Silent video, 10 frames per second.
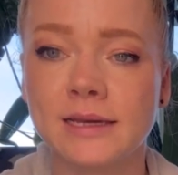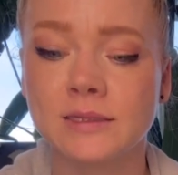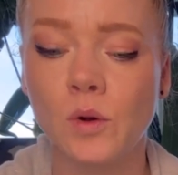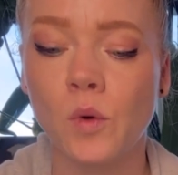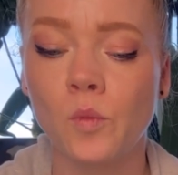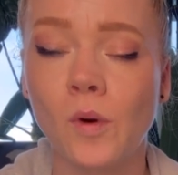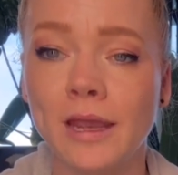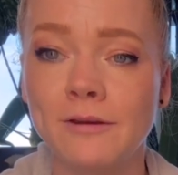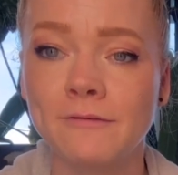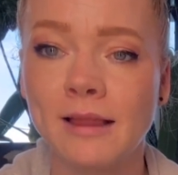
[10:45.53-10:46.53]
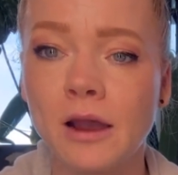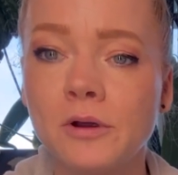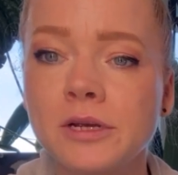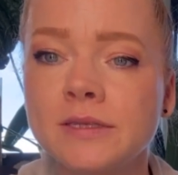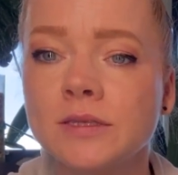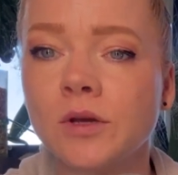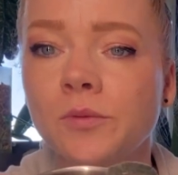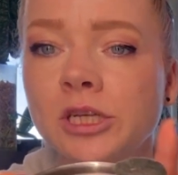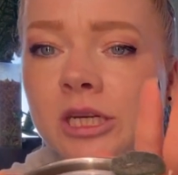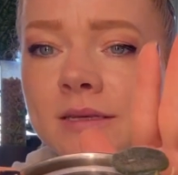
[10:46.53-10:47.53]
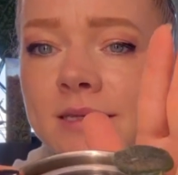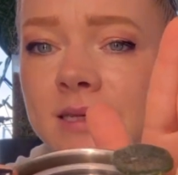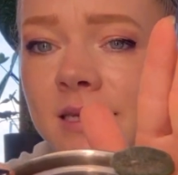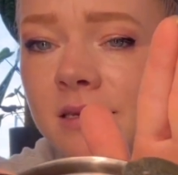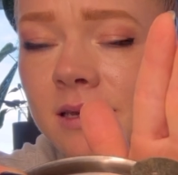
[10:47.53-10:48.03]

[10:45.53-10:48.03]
as a white flower, so we shall see.